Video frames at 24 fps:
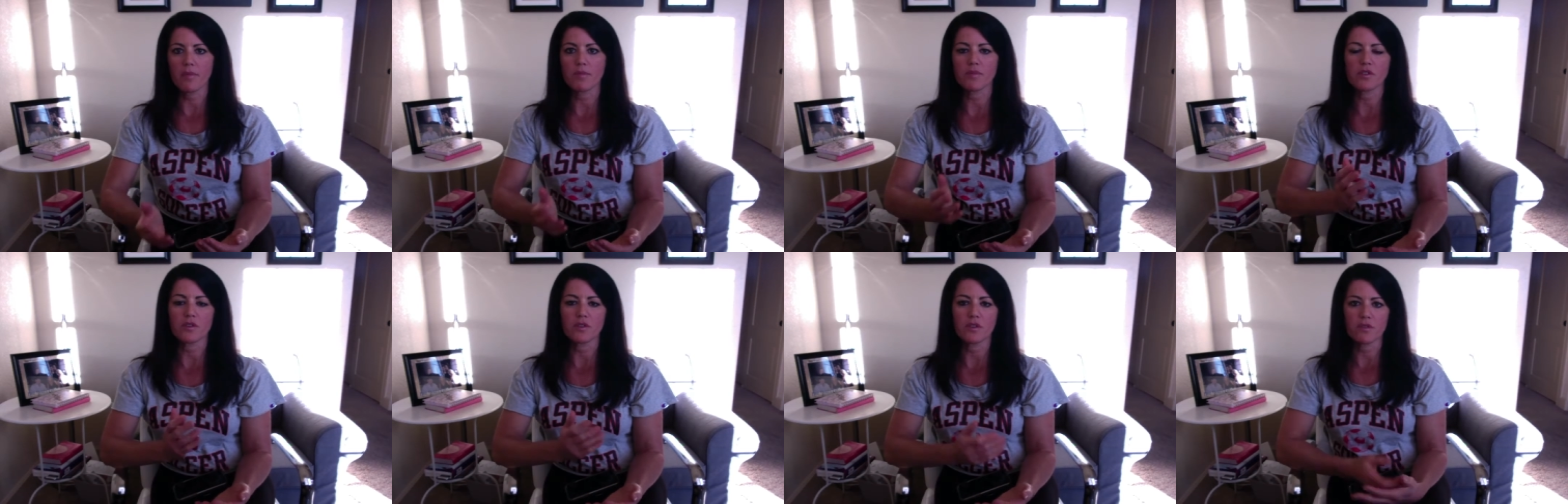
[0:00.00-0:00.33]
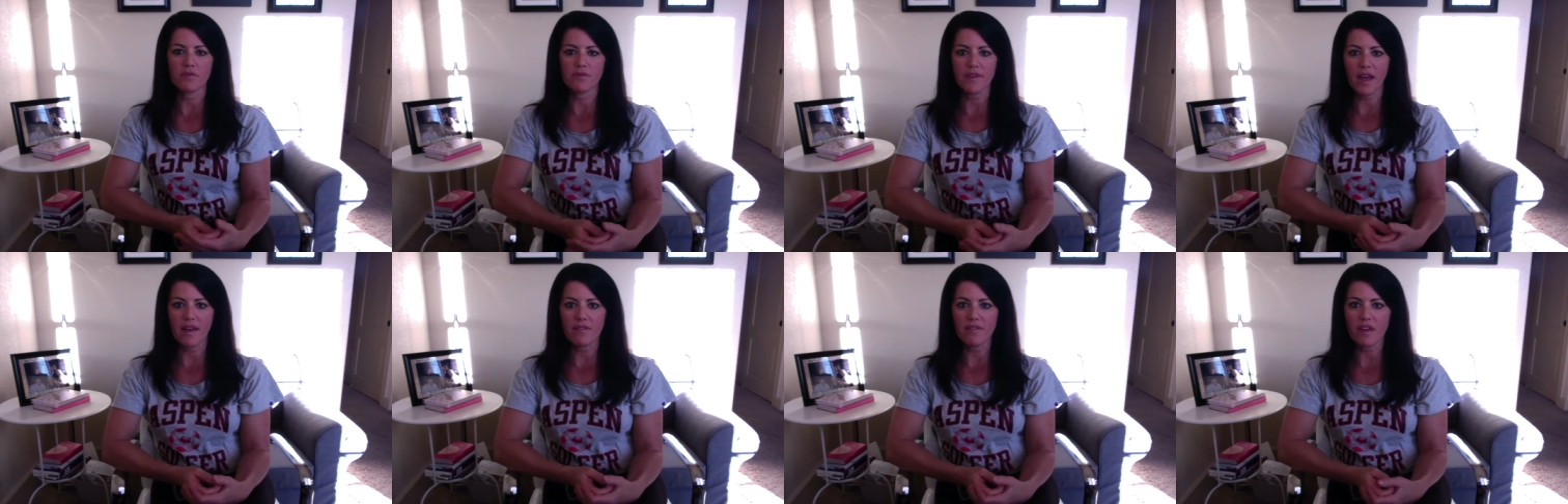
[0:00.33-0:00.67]
So your
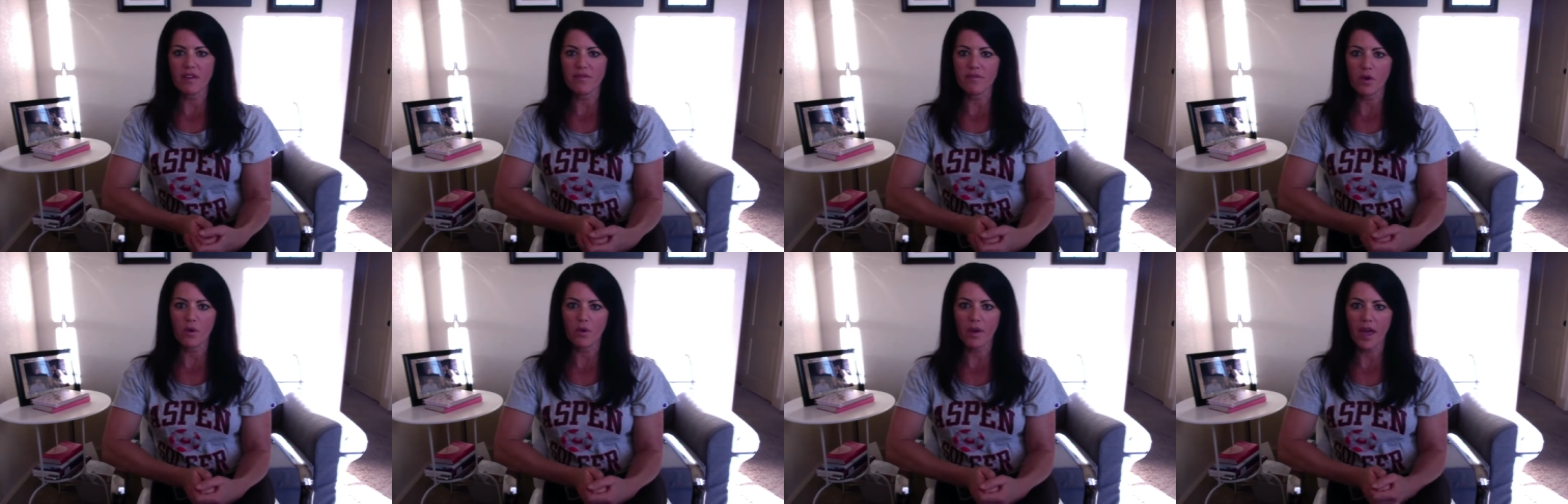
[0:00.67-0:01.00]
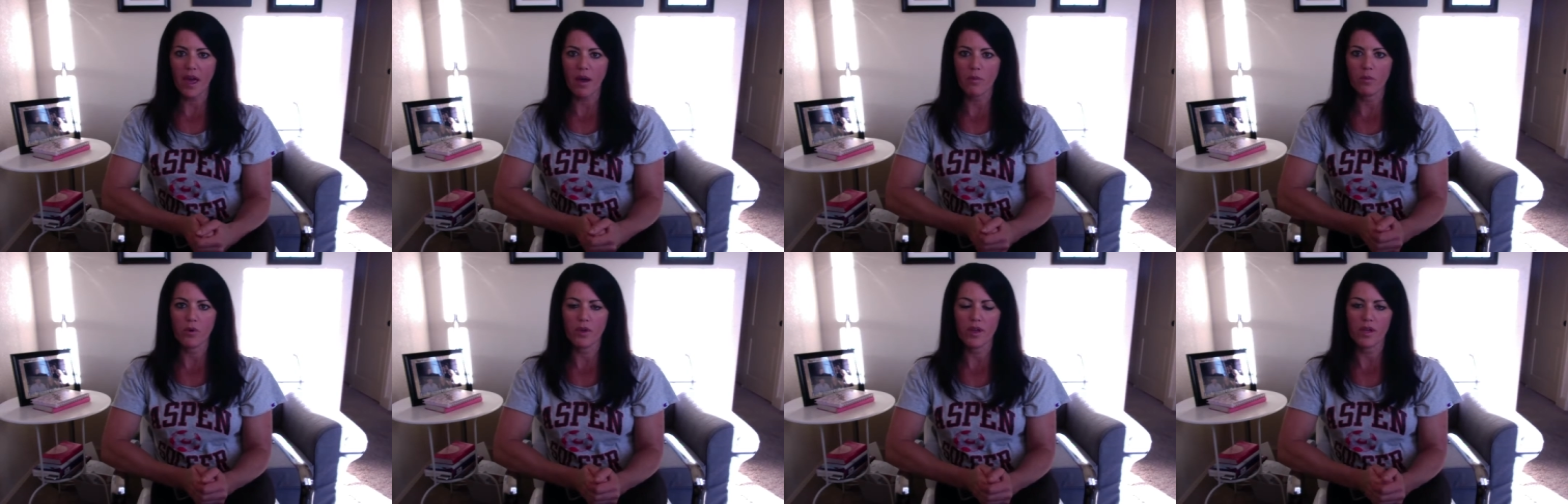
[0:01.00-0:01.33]
5A
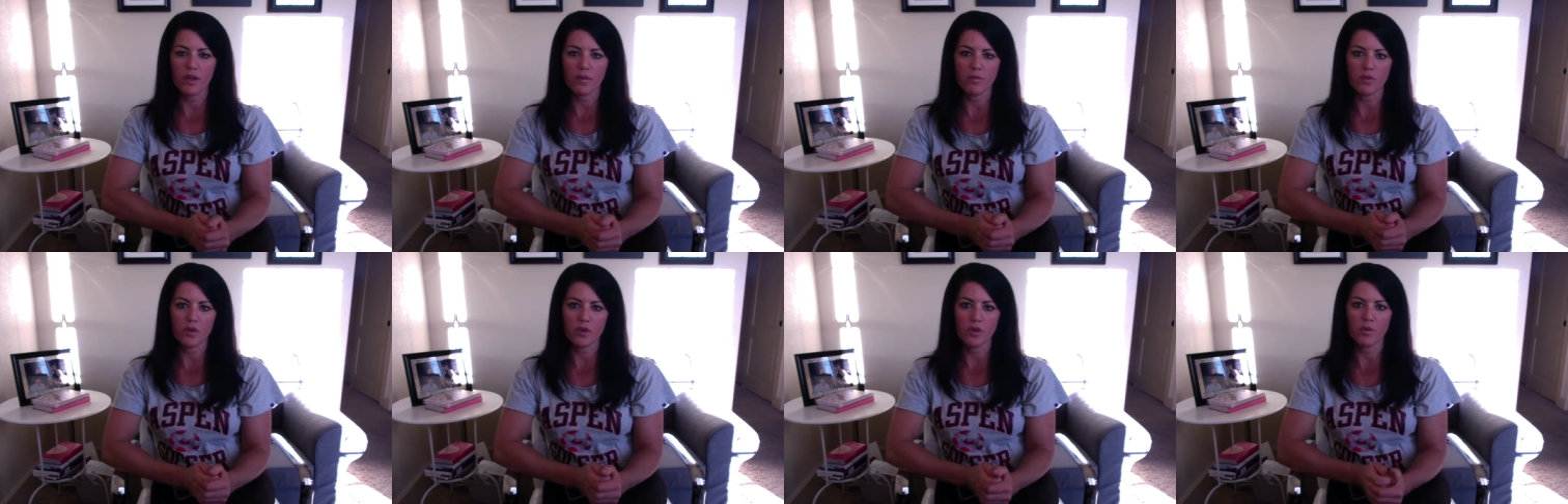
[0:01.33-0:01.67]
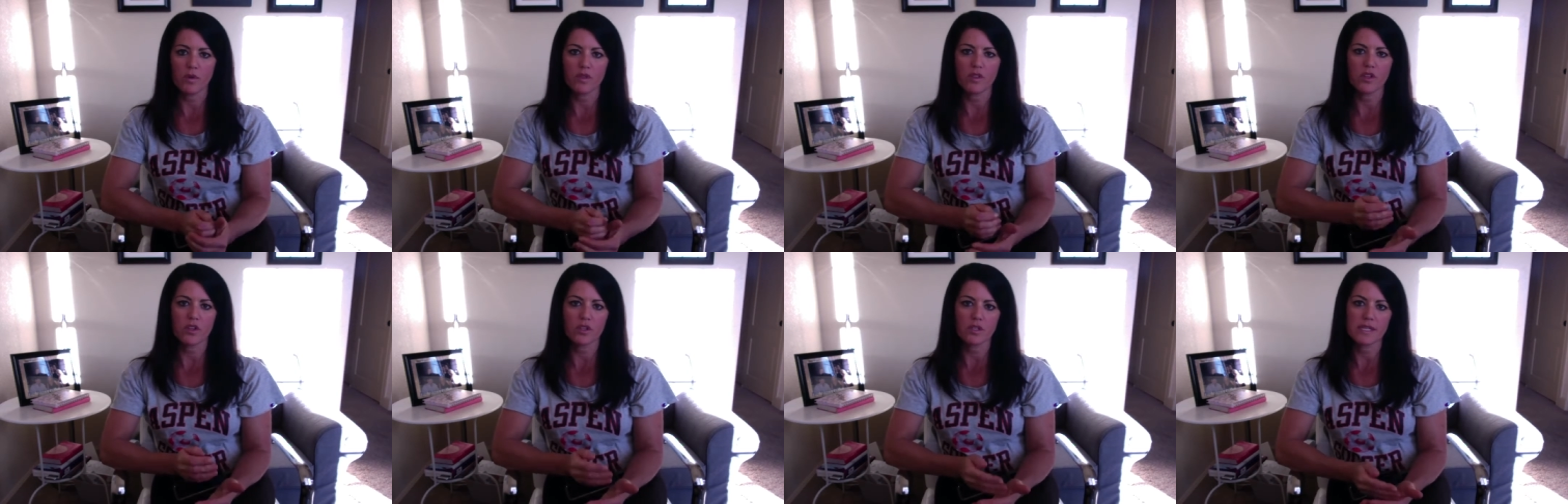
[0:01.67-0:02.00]
vocab will help you
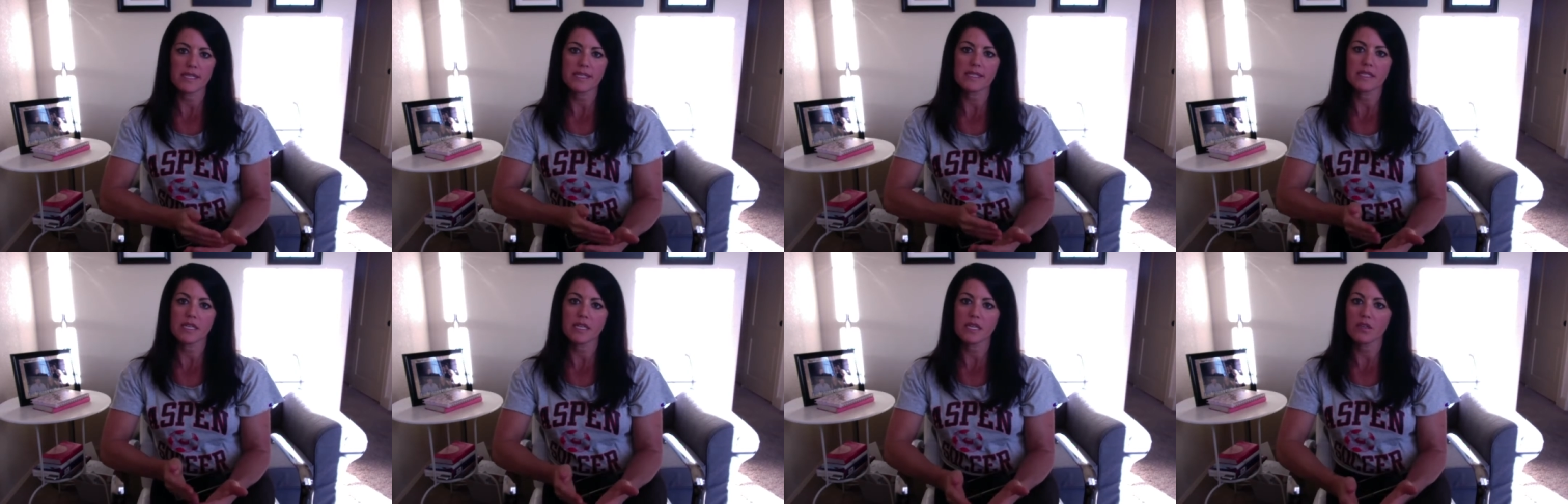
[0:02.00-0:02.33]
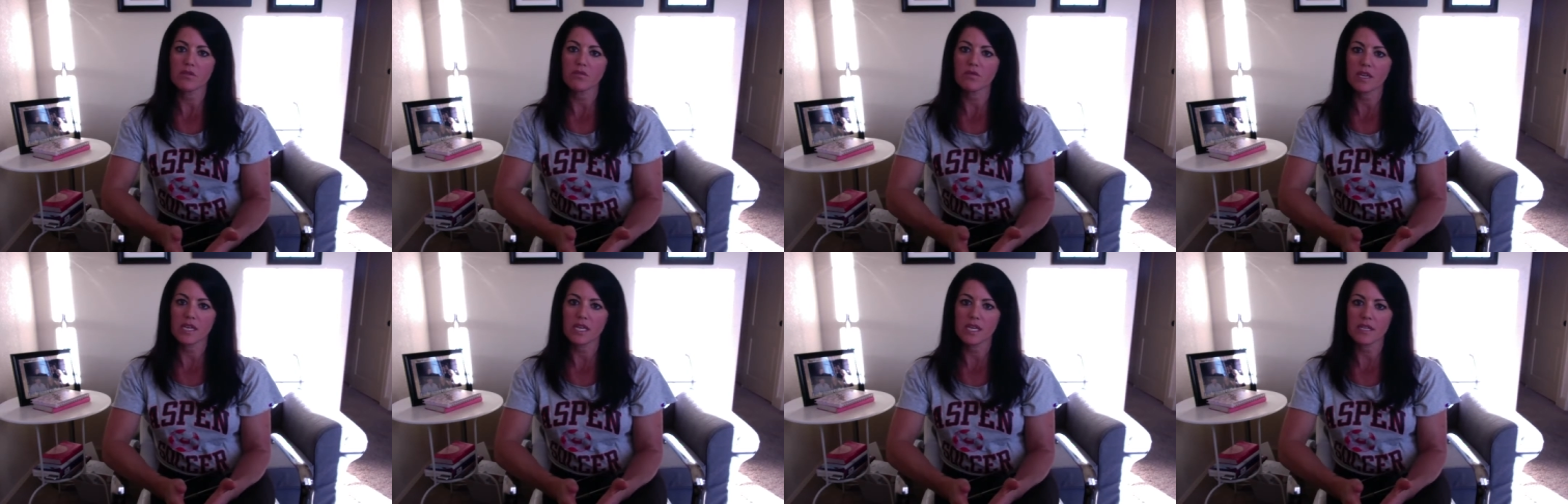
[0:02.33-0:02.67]
with your listening and
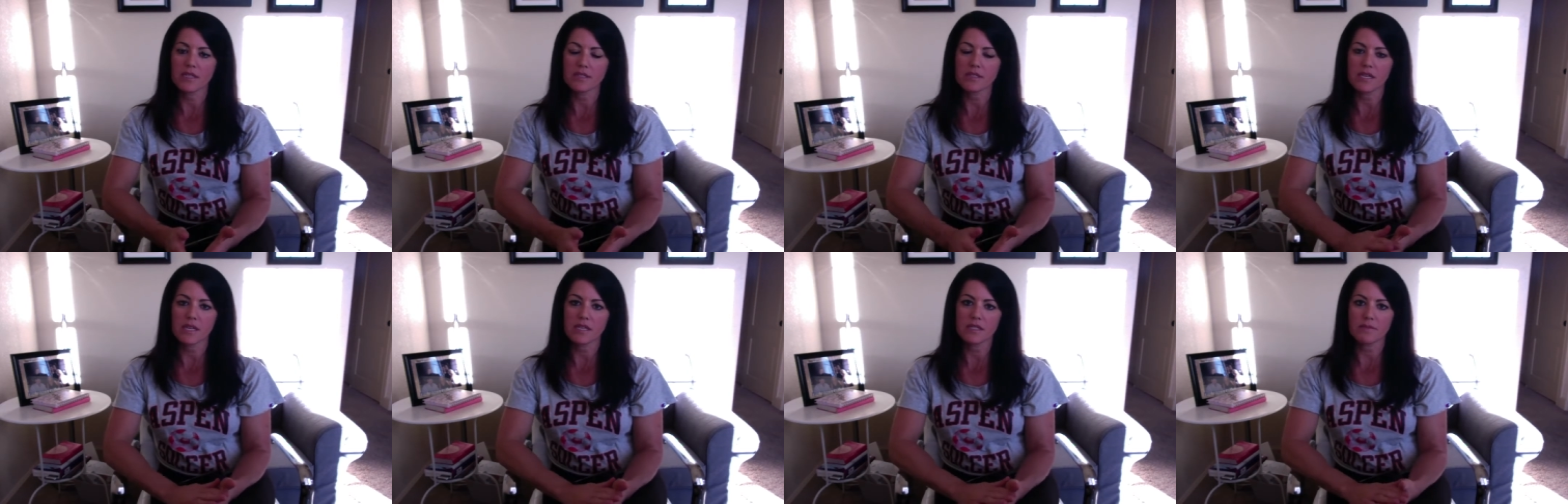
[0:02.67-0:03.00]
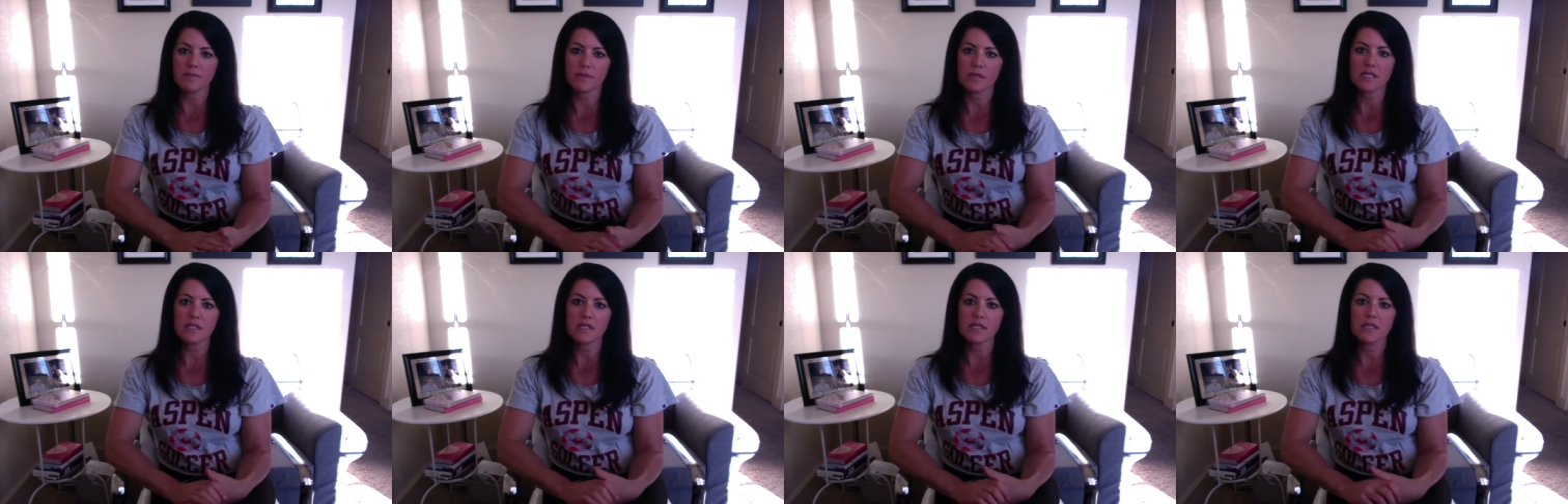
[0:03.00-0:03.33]
reading
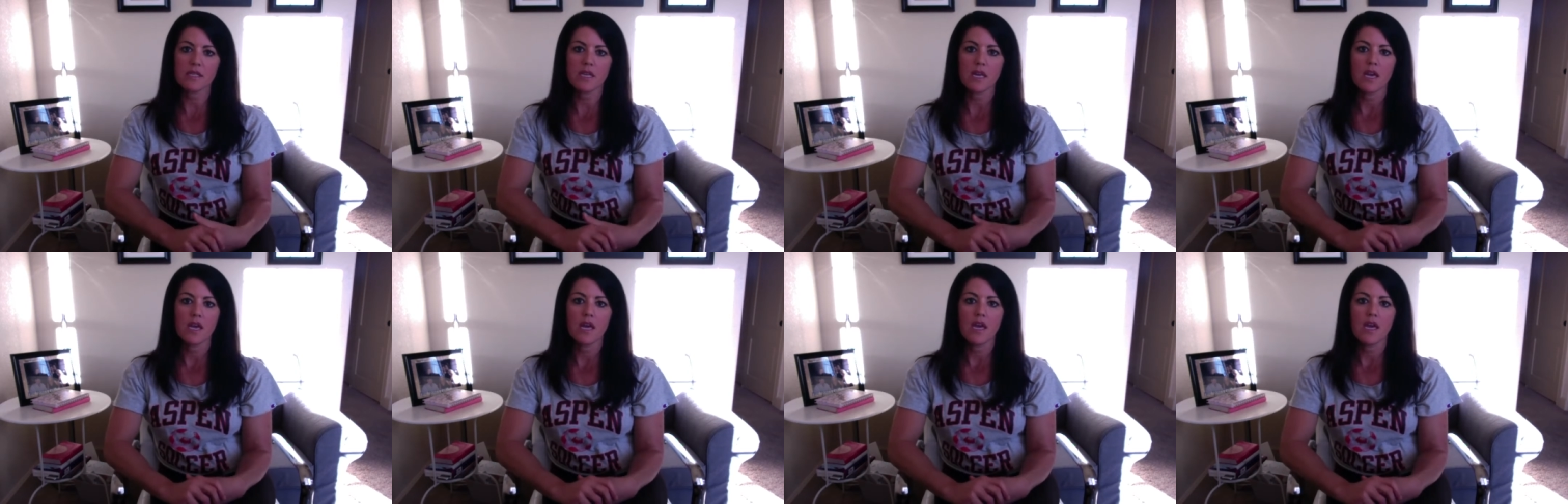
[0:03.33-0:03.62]
assessments,